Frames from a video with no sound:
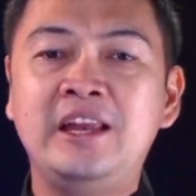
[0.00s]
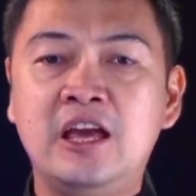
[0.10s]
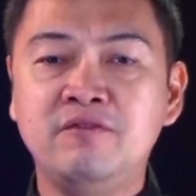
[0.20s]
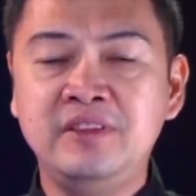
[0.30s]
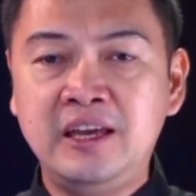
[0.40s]

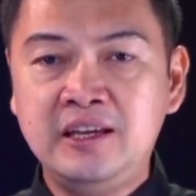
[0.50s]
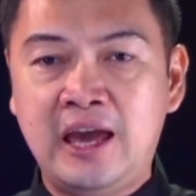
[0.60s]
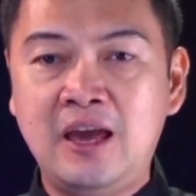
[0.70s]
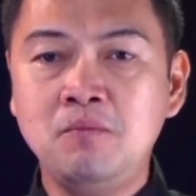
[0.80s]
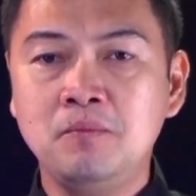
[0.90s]
When
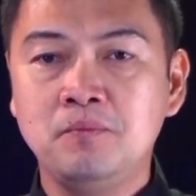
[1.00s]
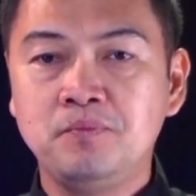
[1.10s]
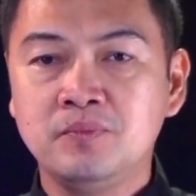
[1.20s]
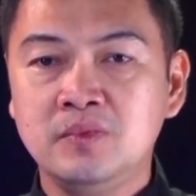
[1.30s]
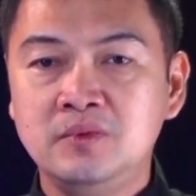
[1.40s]
evening came,
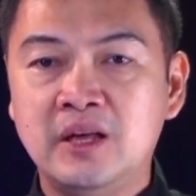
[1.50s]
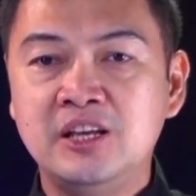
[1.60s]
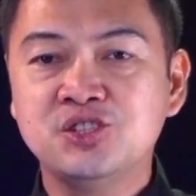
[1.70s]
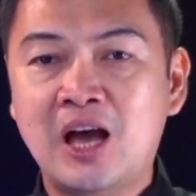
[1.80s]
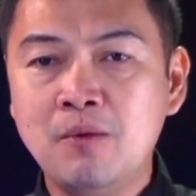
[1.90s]

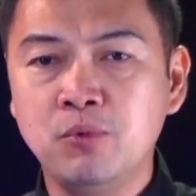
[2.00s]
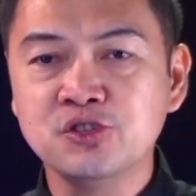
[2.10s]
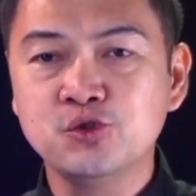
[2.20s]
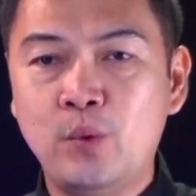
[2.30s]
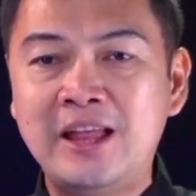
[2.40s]
the
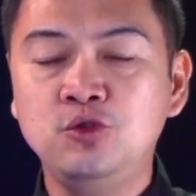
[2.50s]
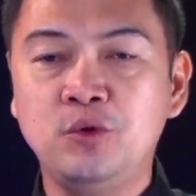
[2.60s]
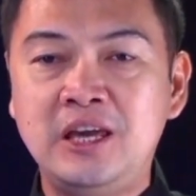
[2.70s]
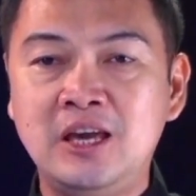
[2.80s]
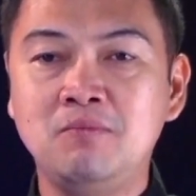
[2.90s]
disciples
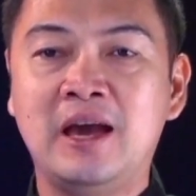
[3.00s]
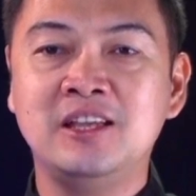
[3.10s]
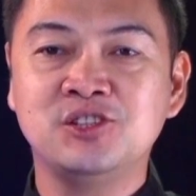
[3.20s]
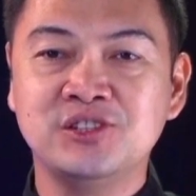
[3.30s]
went to him